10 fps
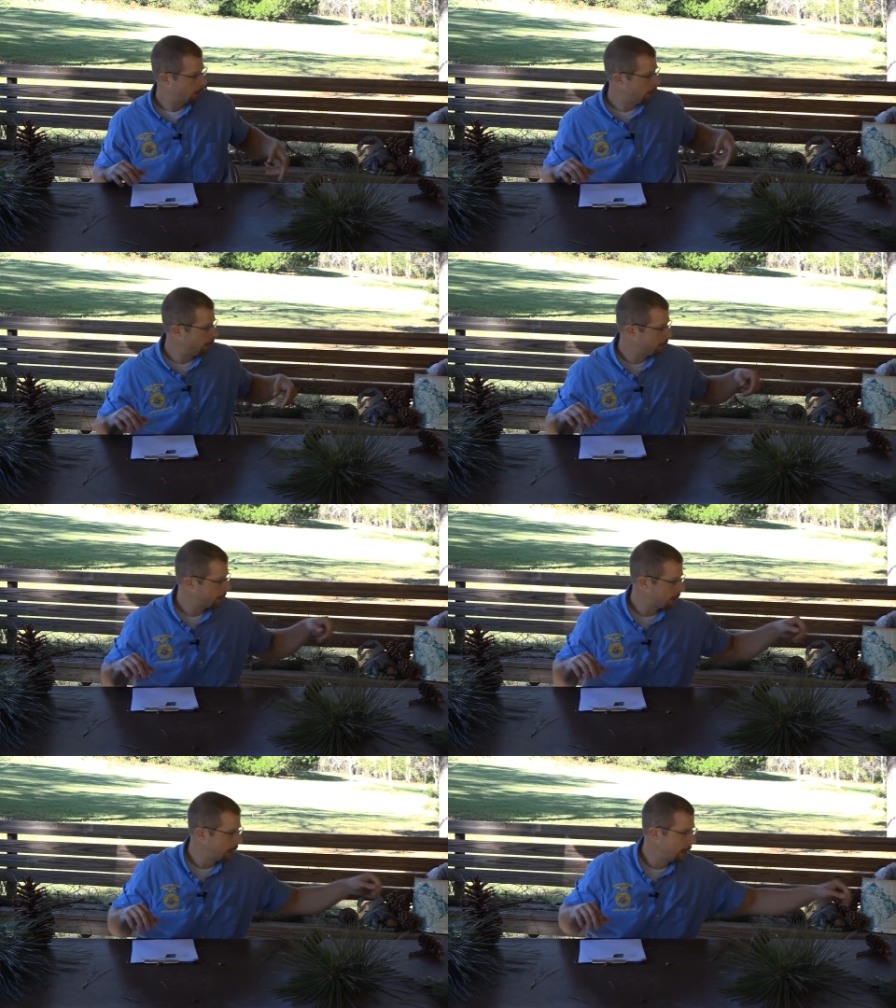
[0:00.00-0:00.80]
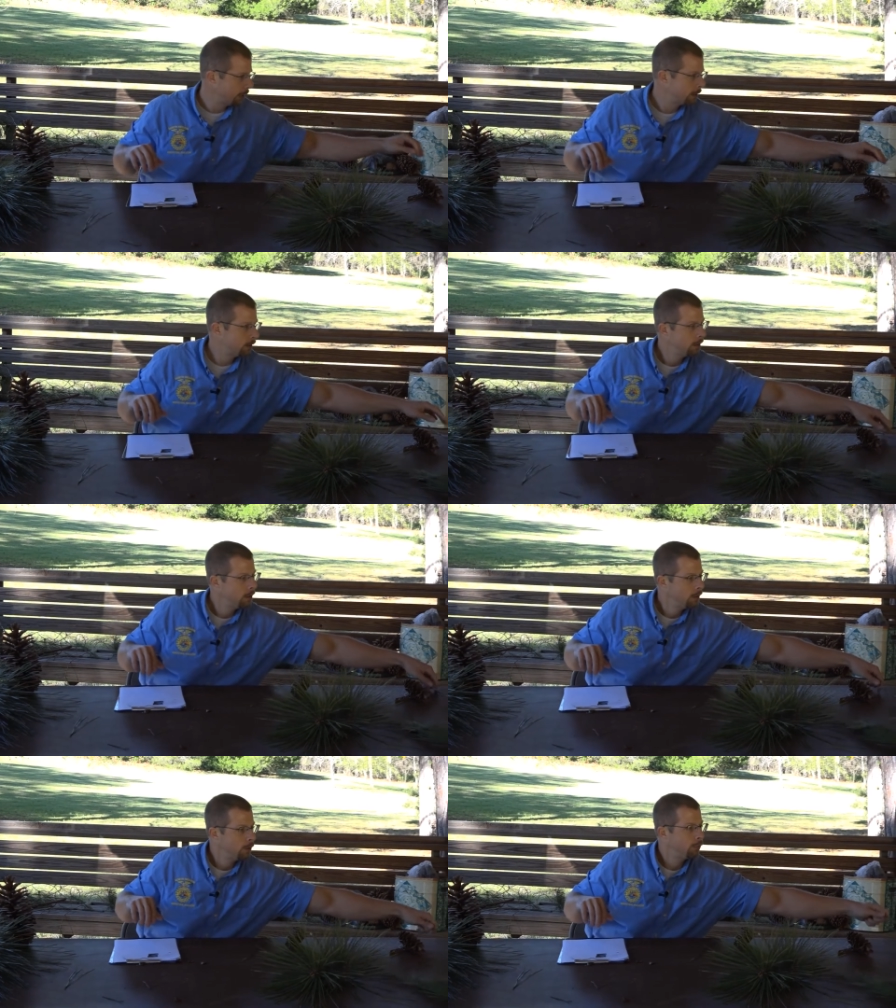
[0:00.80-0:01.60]
we have seen.
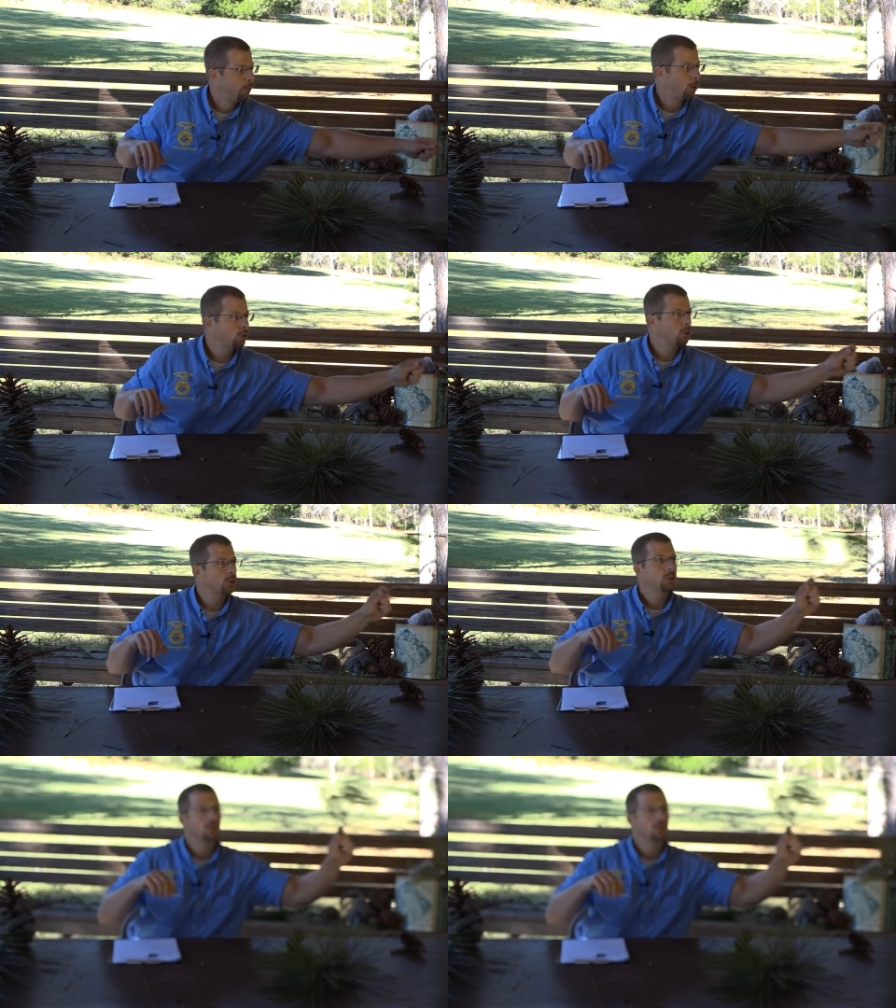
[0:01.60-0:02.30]
First,